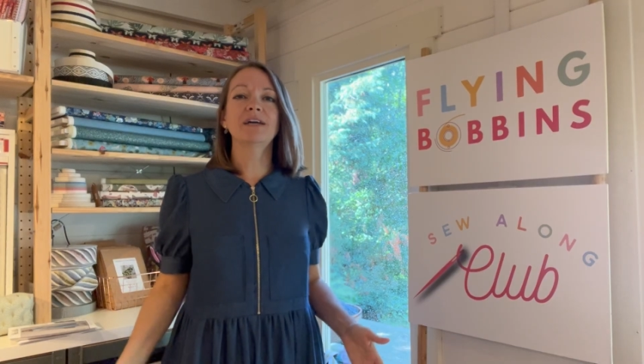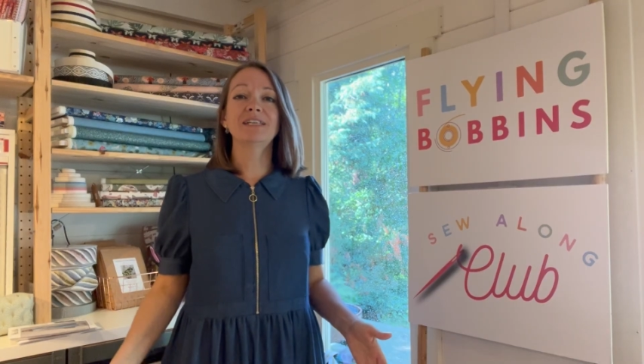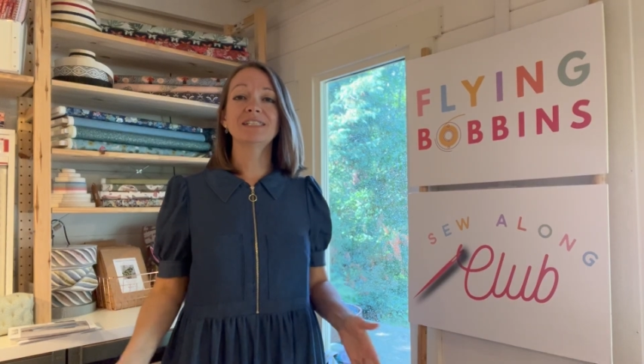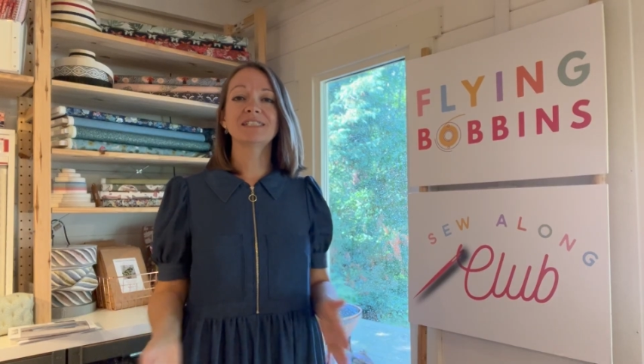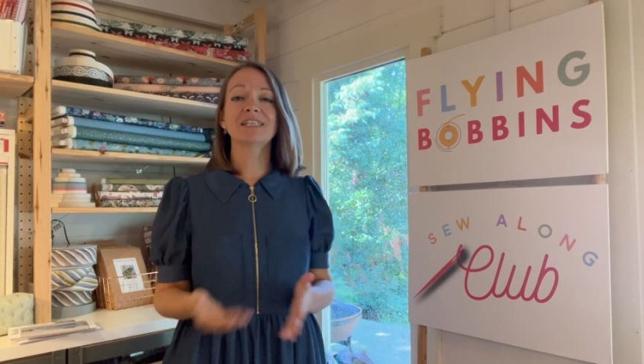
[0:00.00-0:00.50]
I
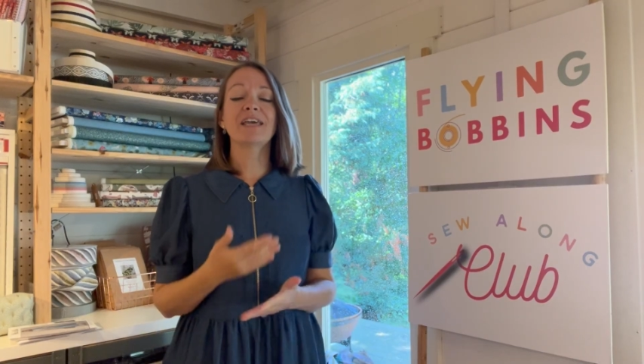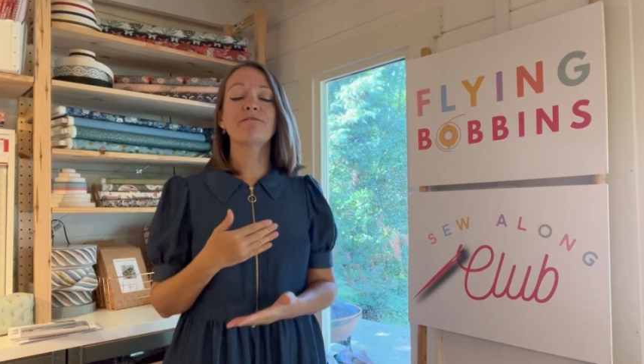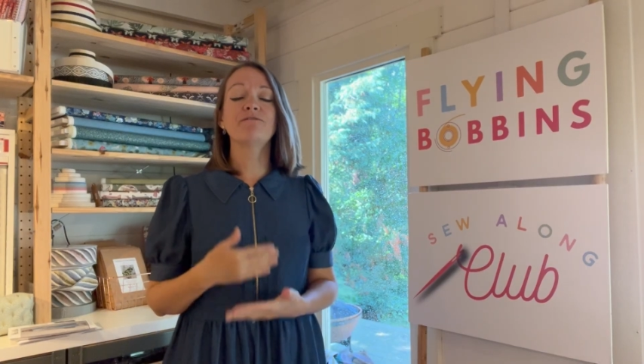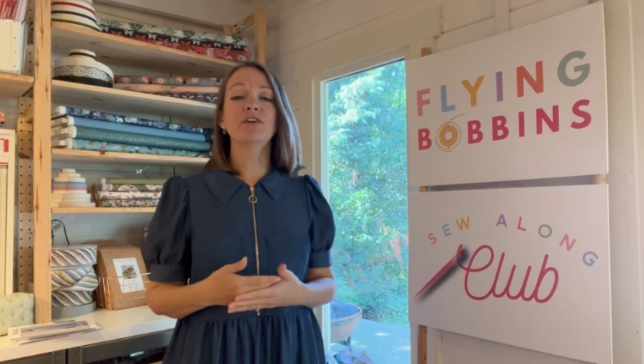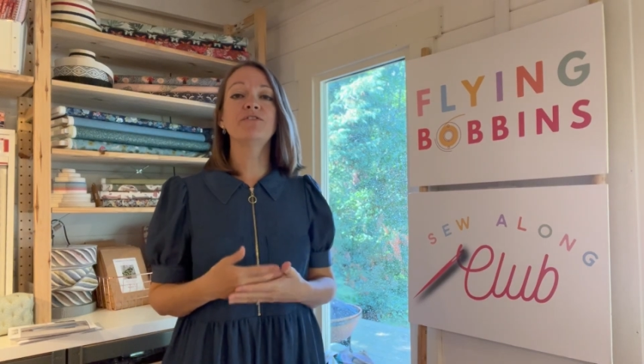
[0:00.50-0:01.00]
needed to
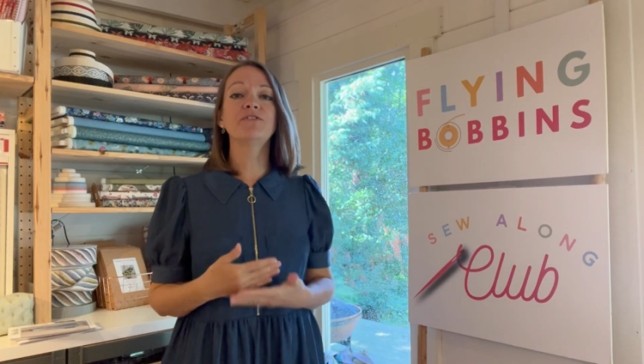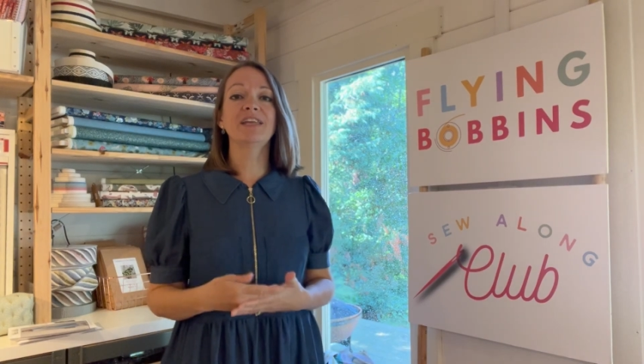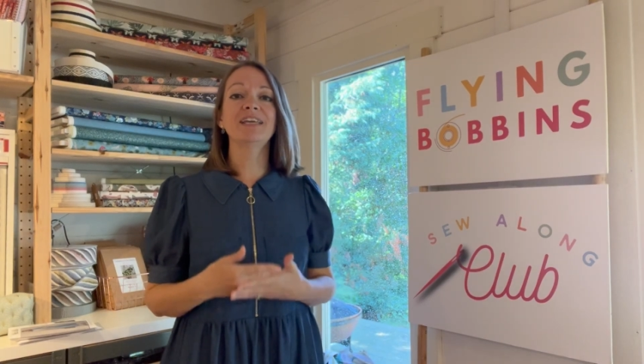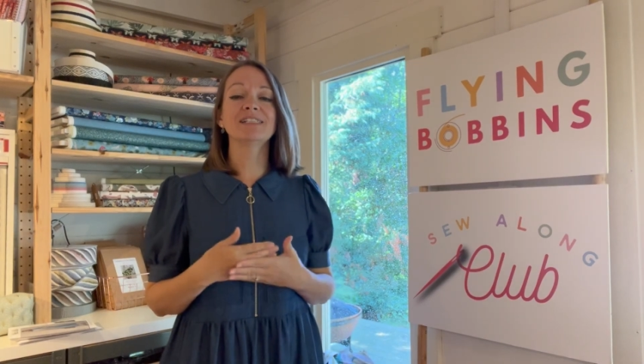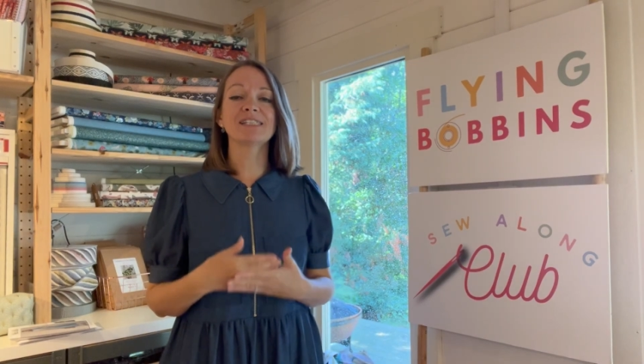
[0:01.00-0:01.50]
take
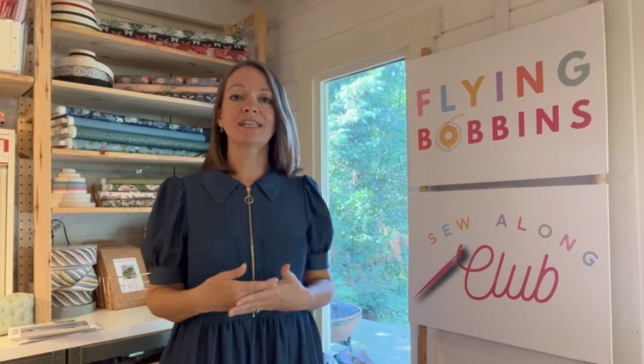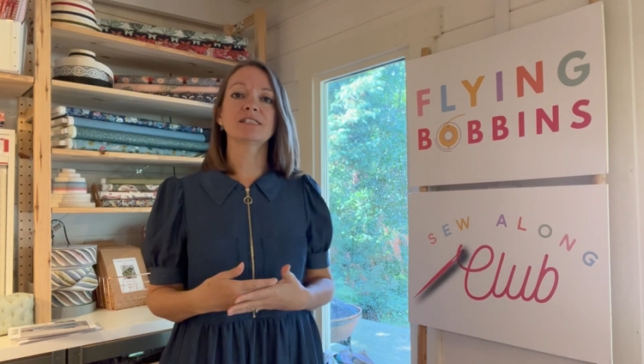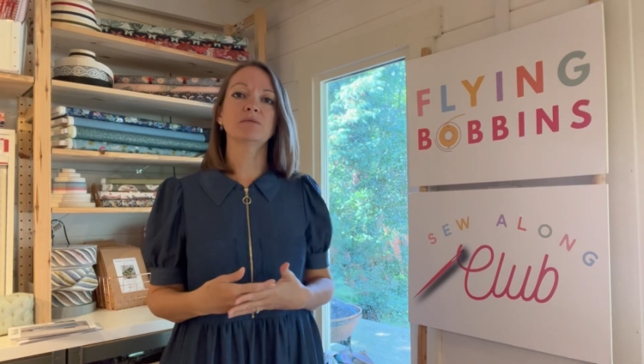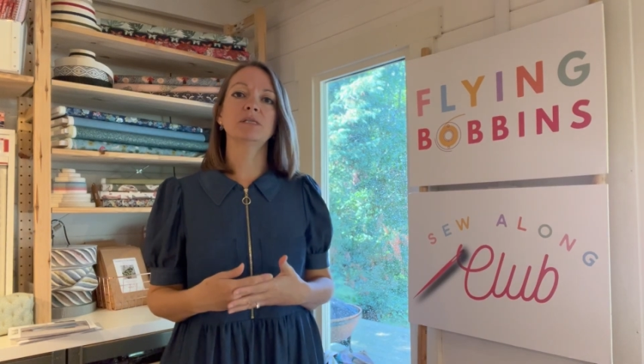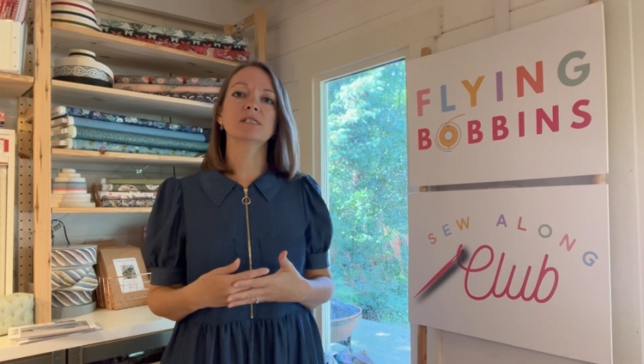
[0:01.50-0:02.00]
15
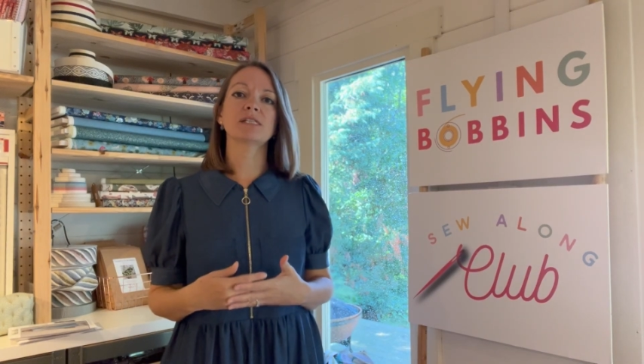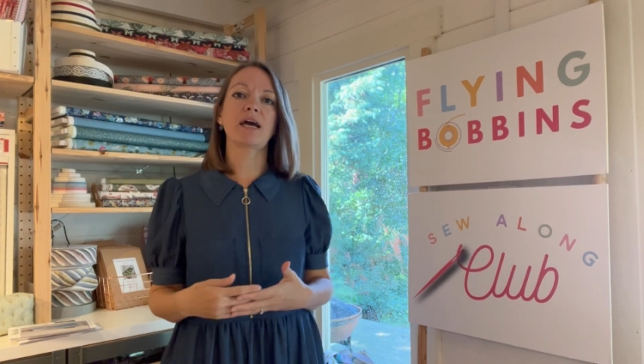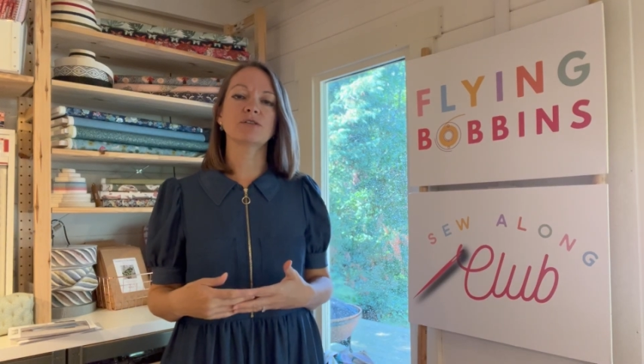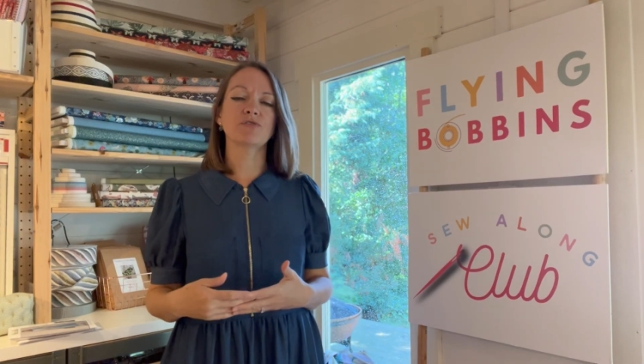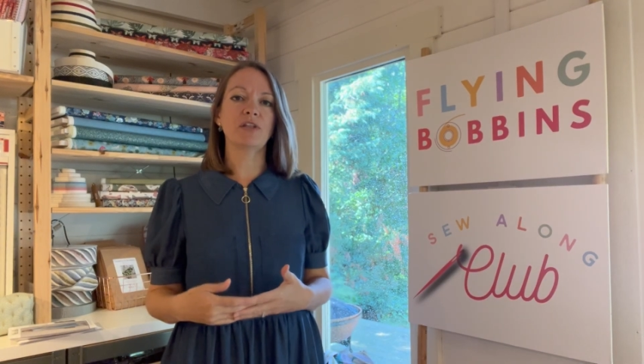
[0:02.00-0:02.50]
centimetres
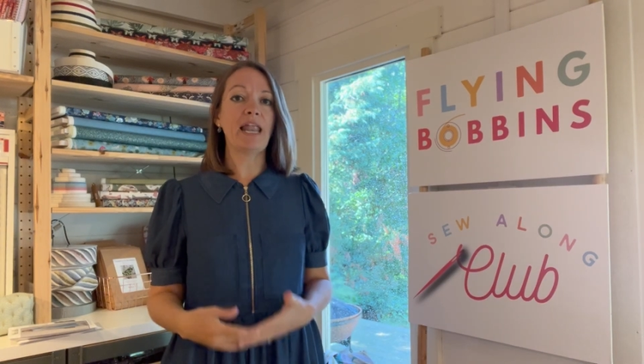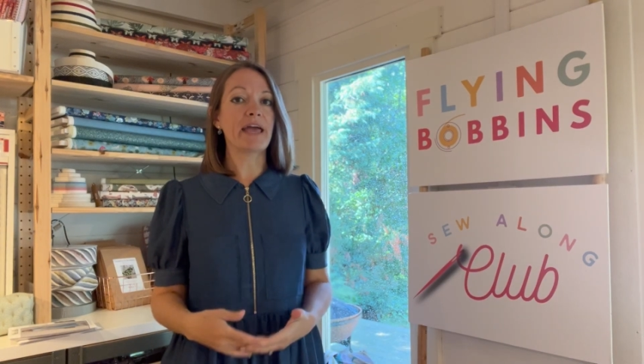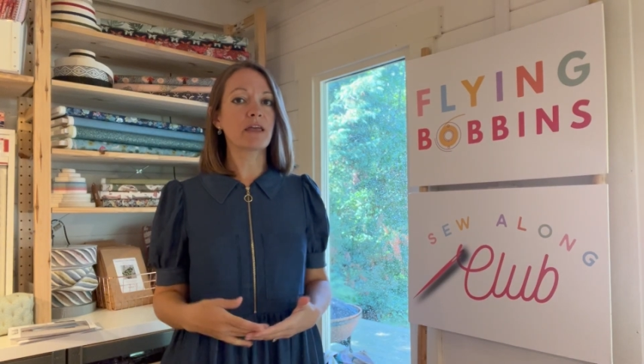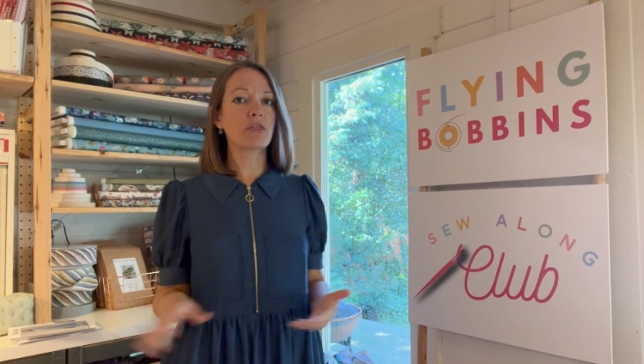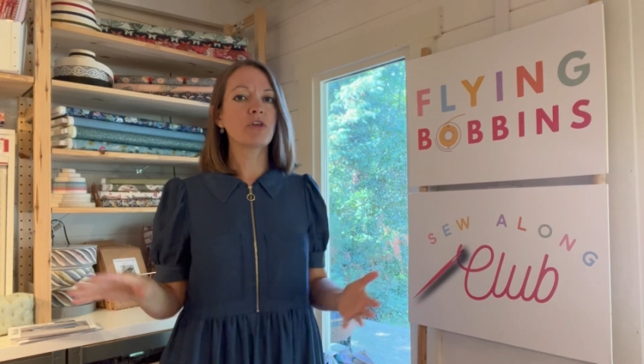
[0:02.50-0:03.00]
out of the
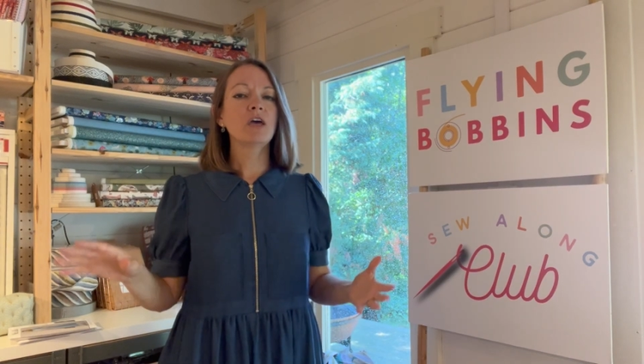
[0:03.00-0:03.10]
length.